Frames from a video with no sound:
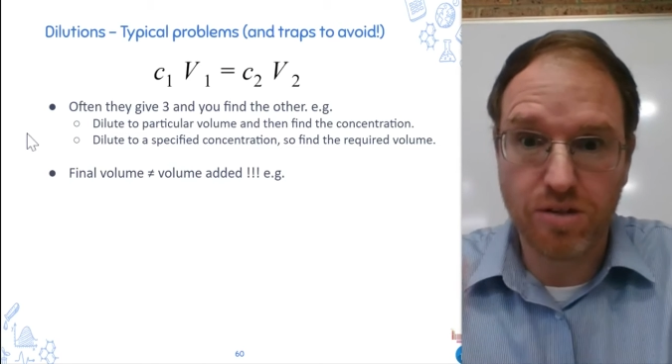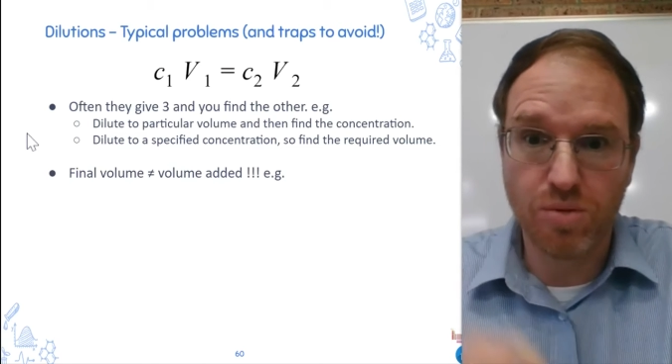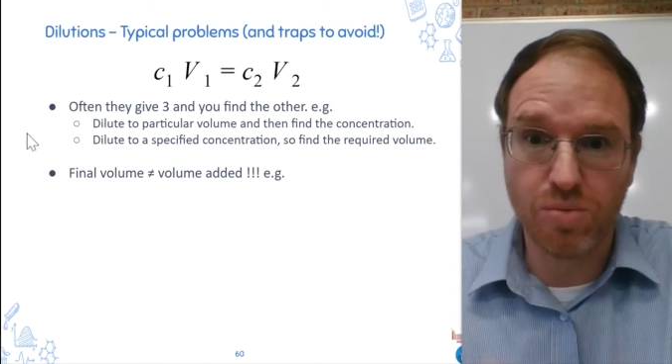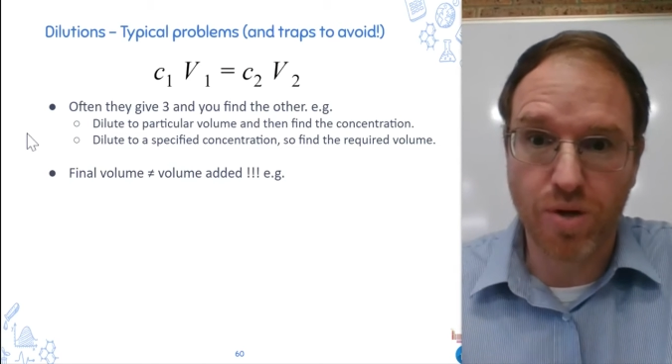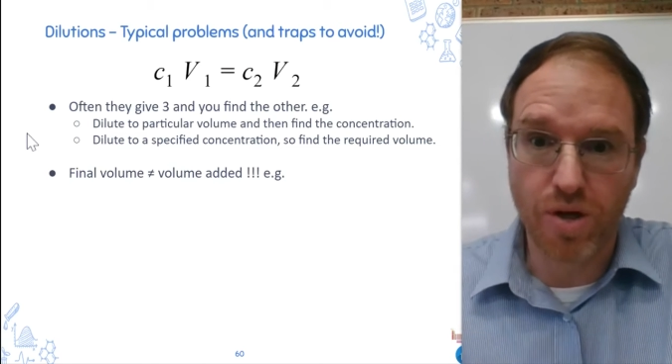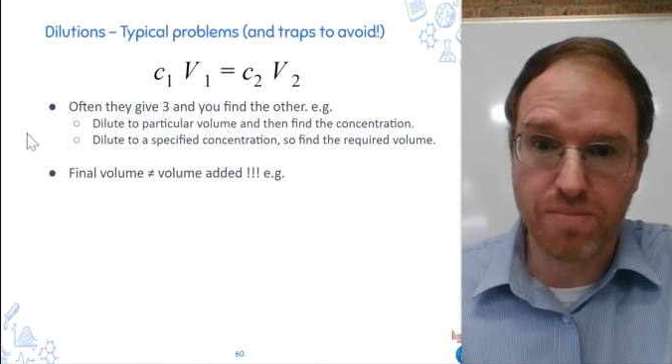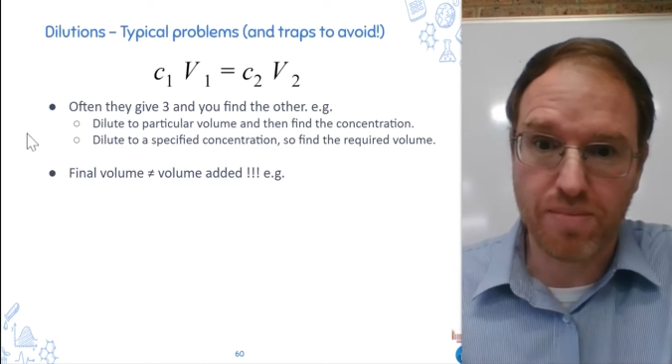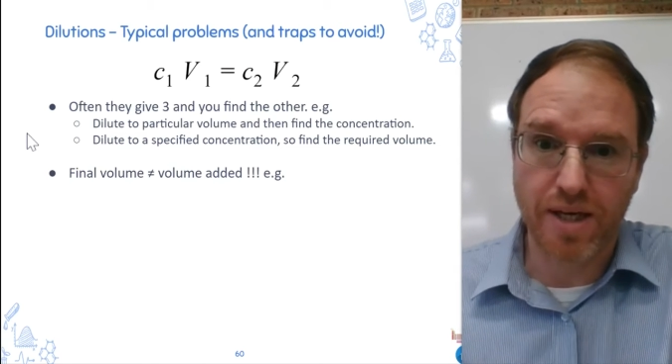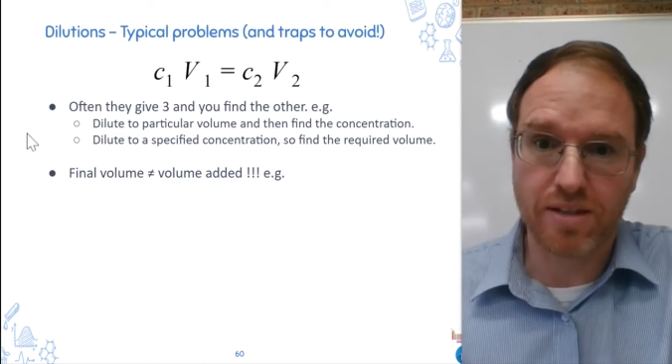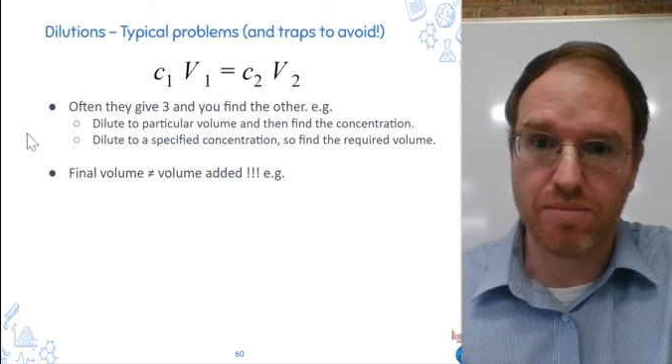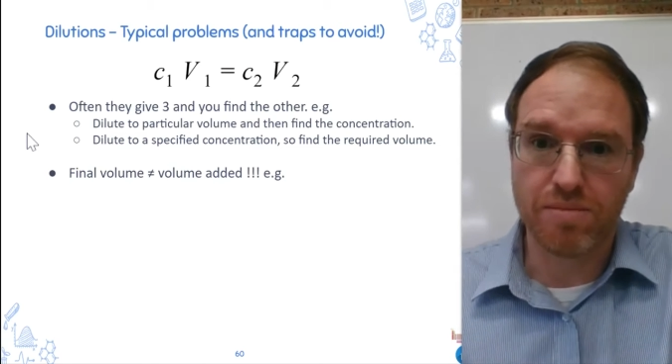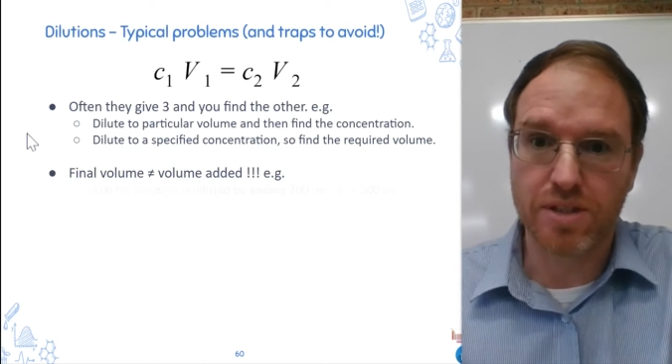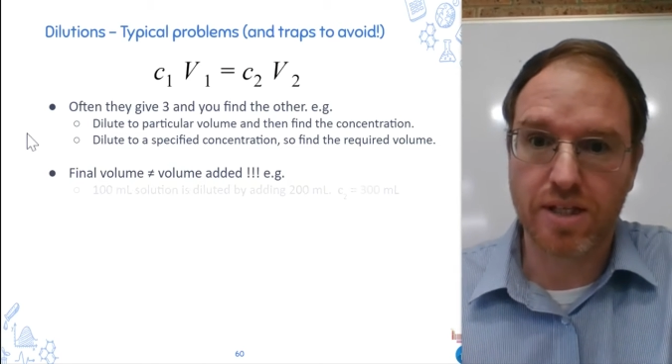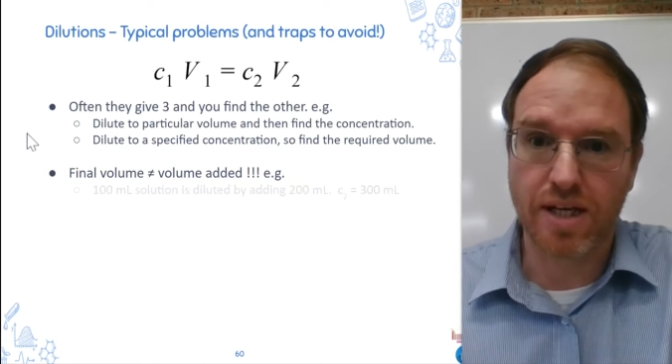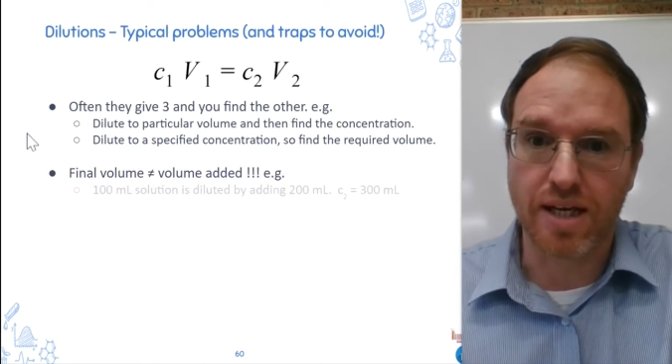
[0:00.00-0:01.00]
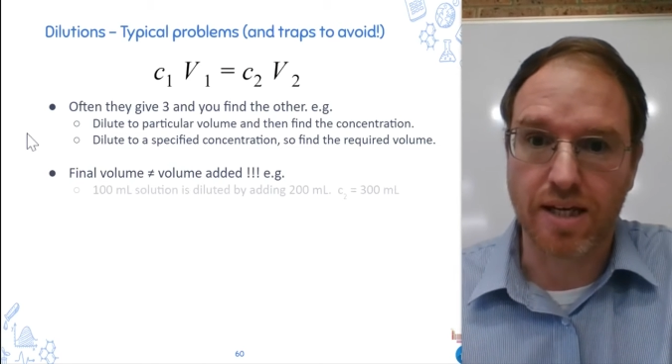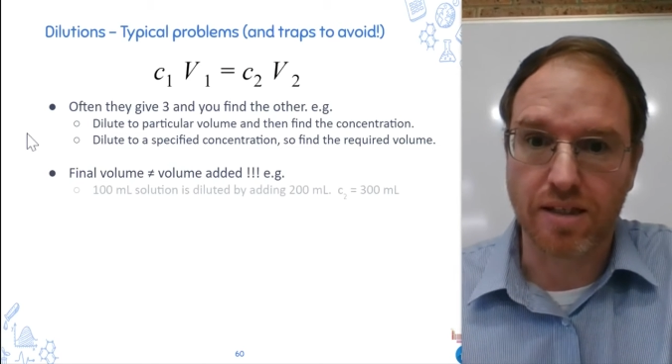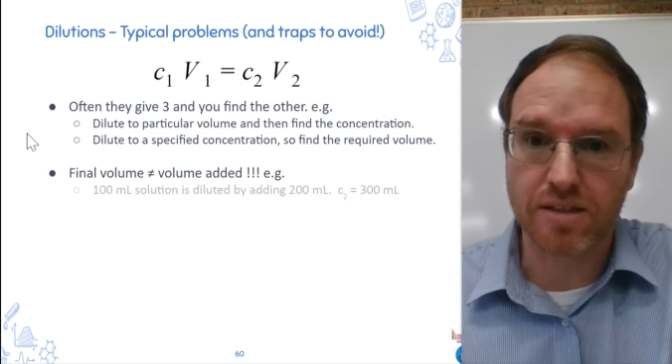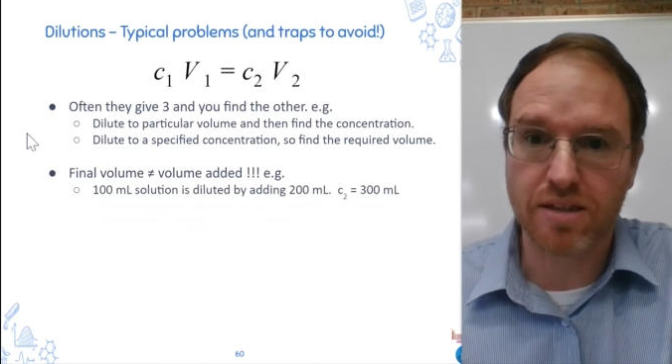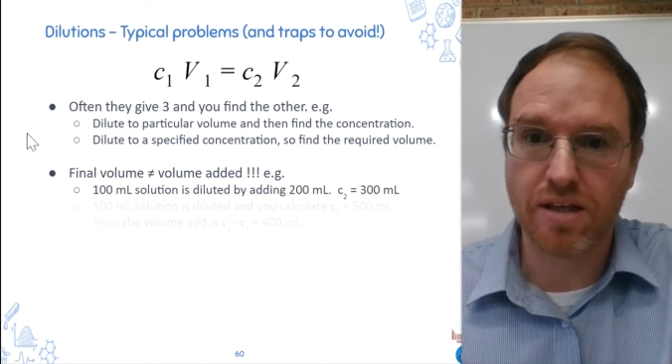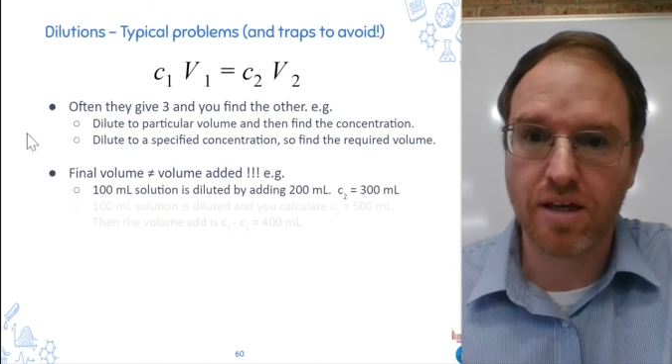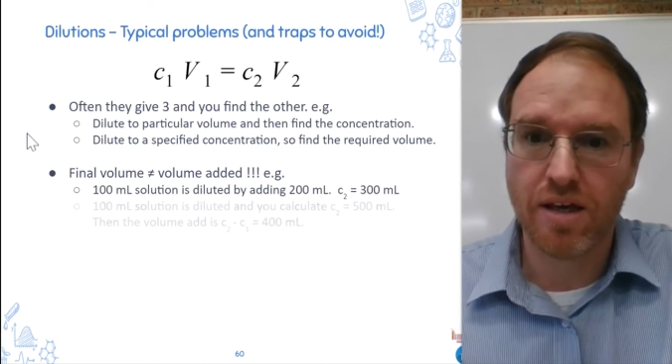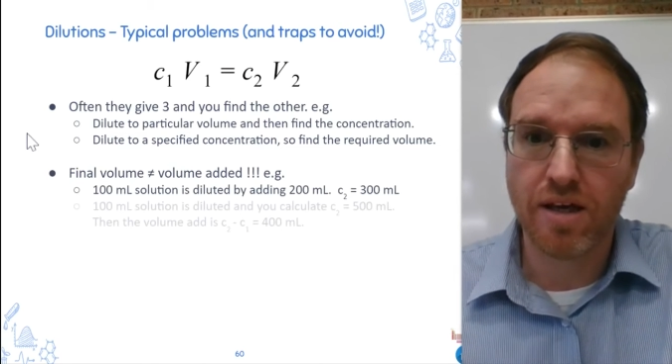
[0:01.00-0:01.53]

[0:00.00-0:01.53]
you won't make the mistakes.